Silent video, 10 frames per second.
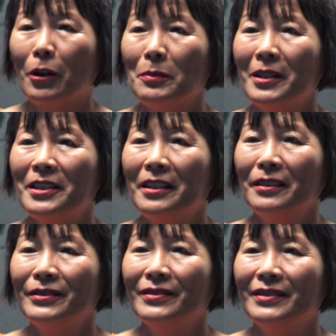market
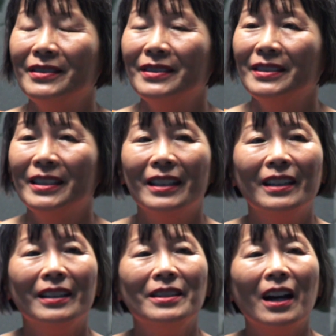myself.
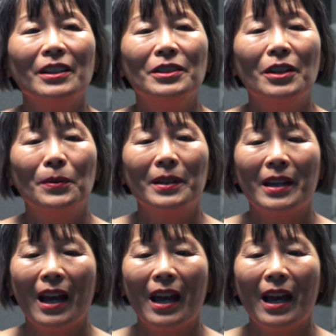Not knowing,